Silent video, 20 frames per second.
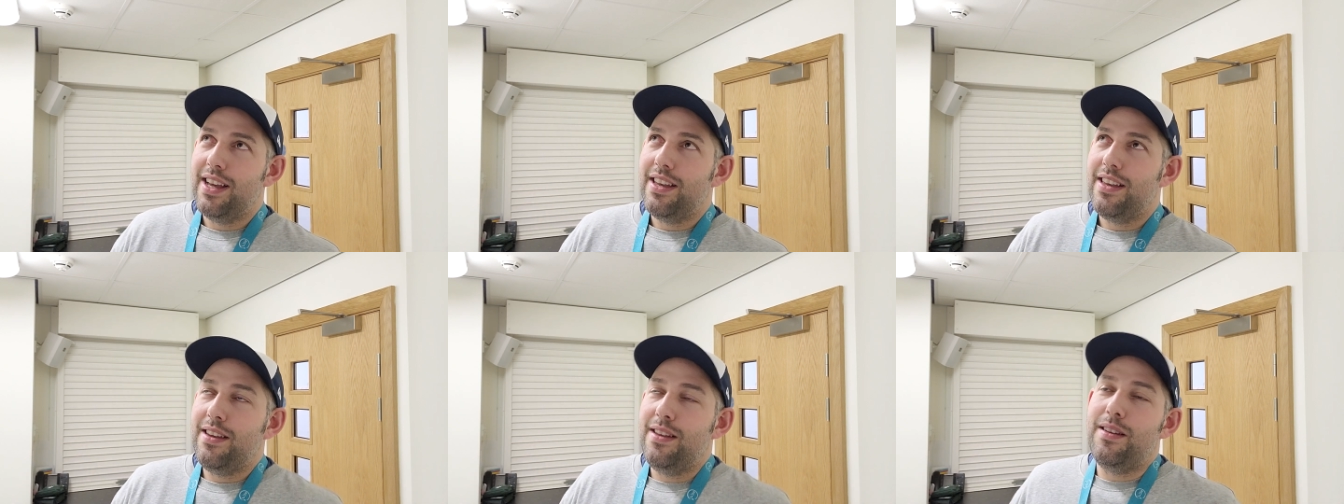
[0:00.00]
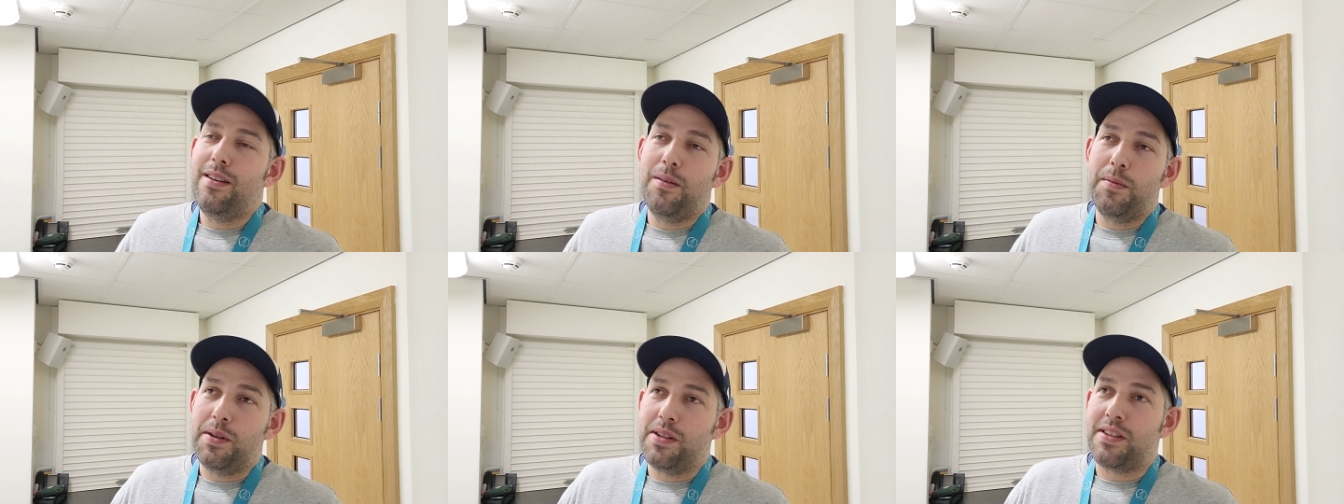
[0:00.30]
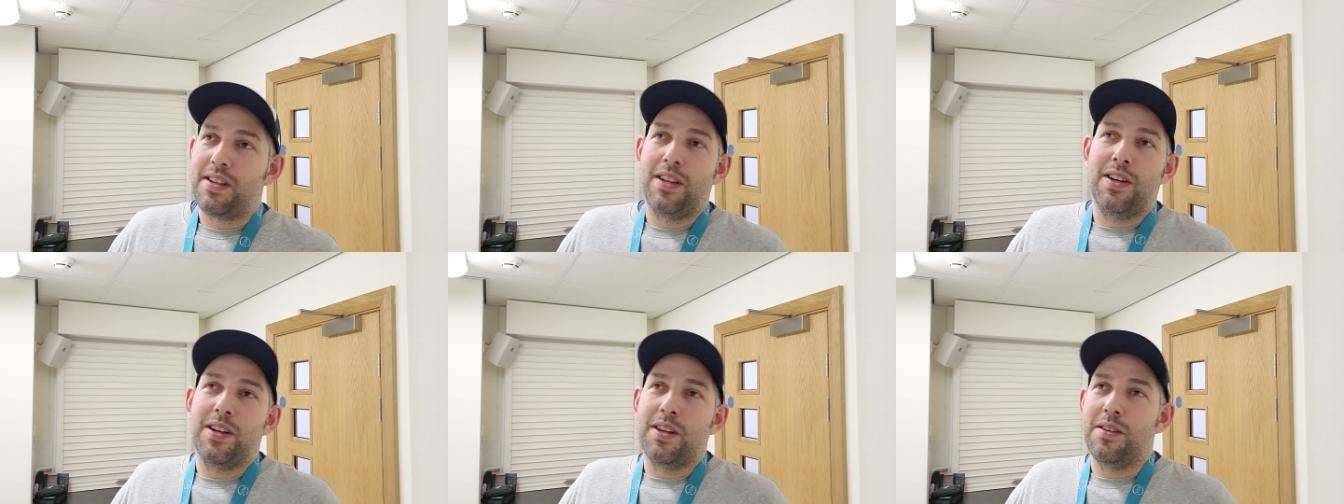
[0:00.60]
you know what
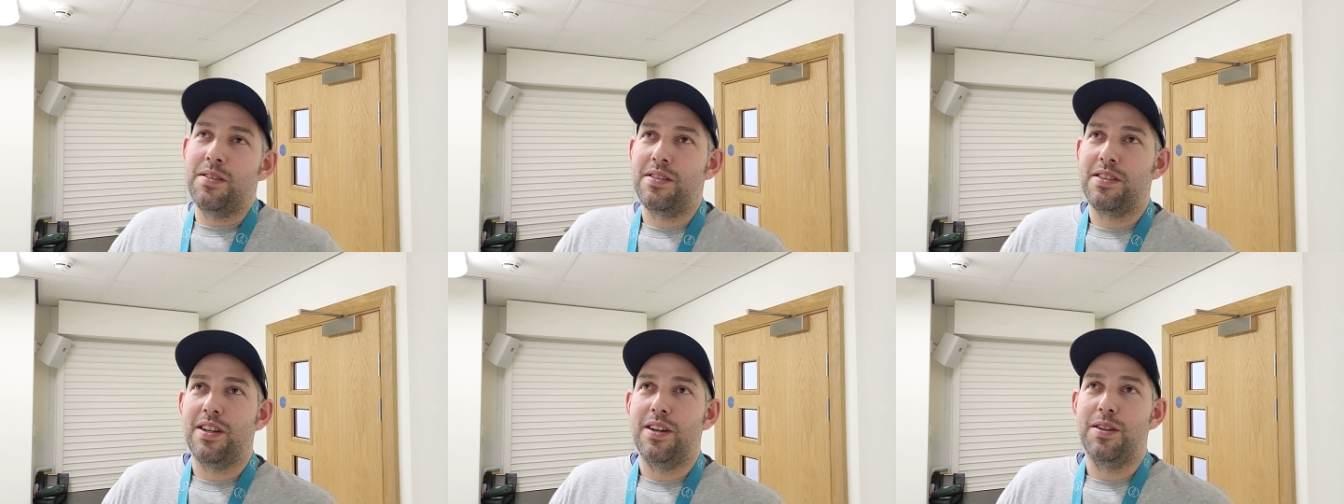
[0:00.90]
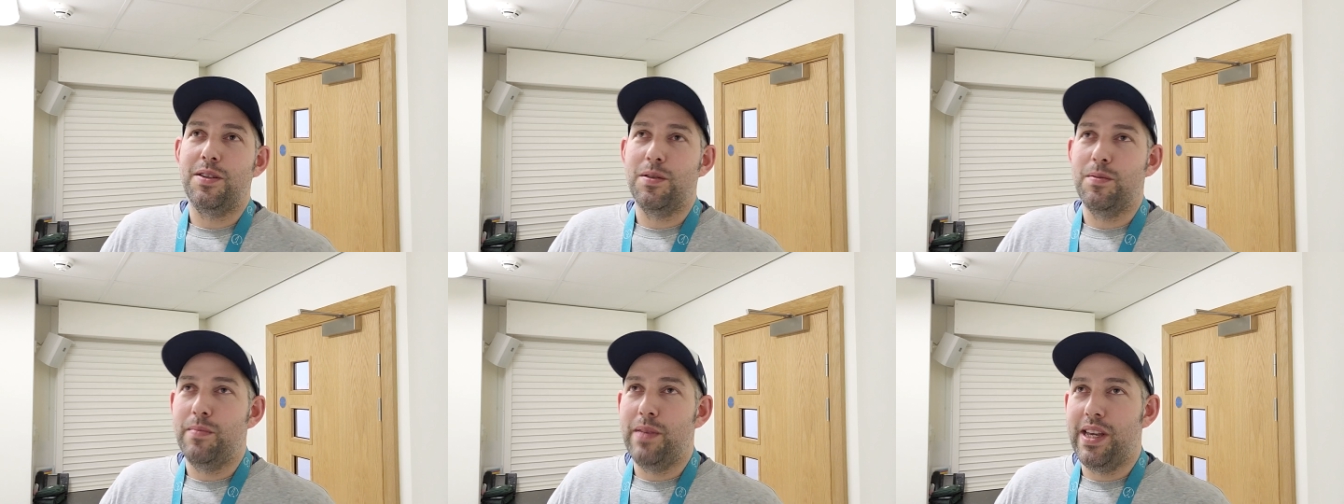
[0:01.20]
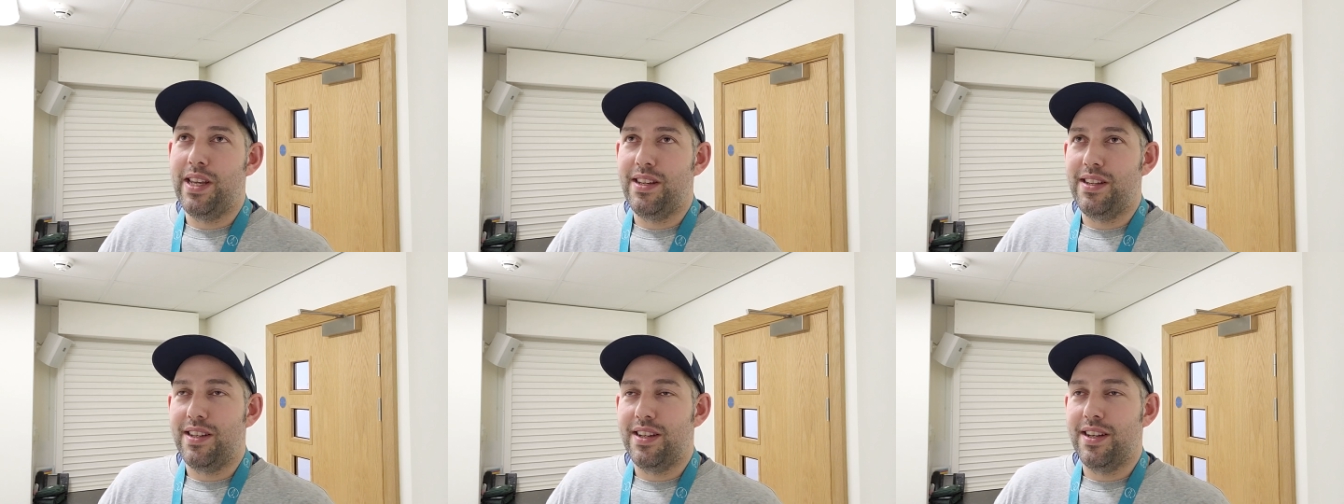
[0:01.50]
it's like on social
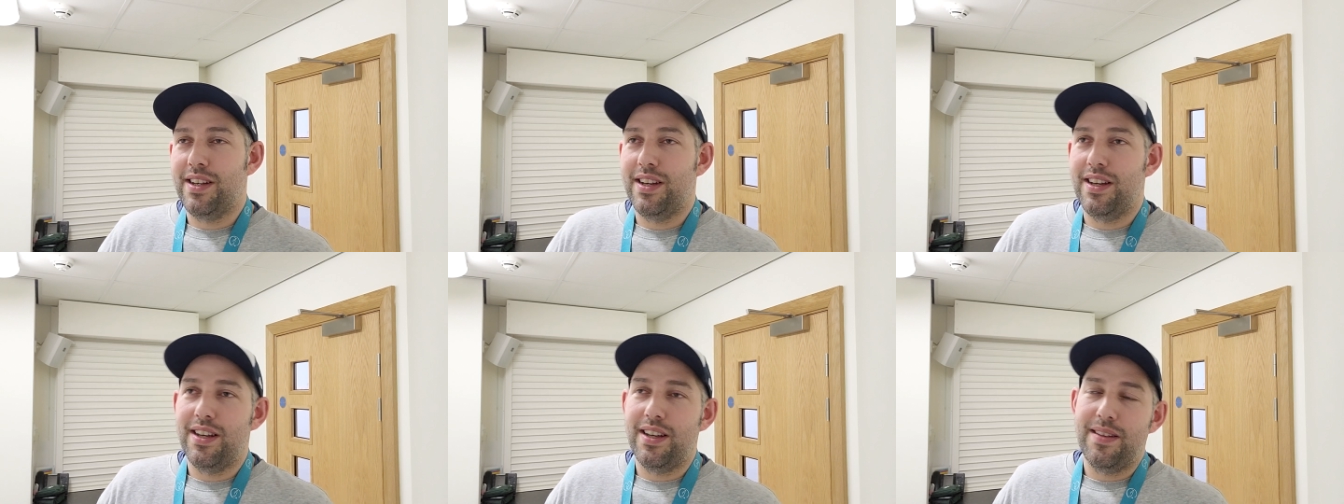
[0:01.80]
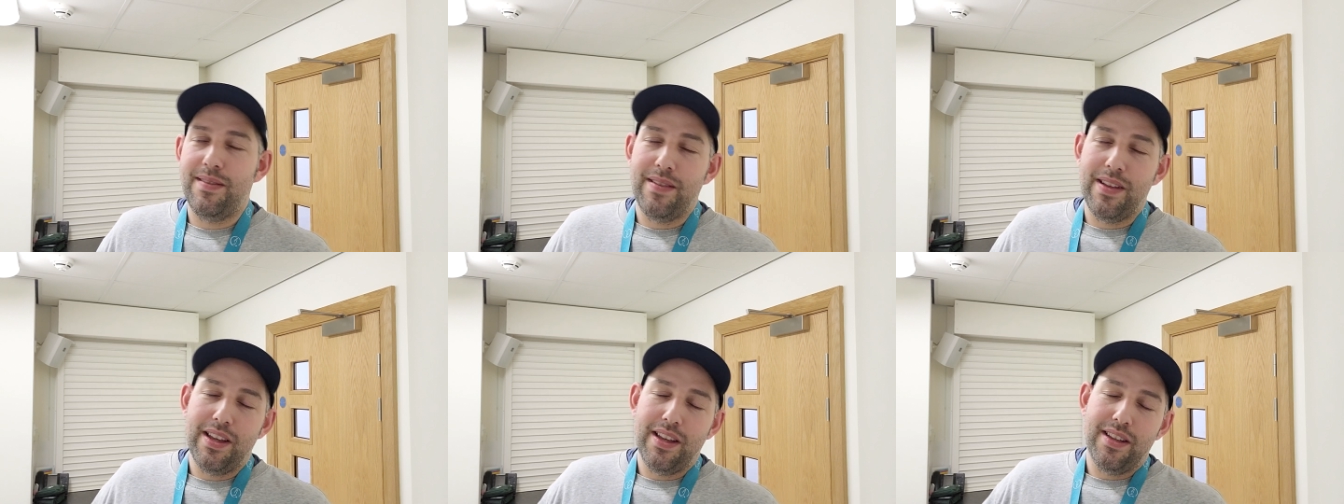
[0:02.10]
media.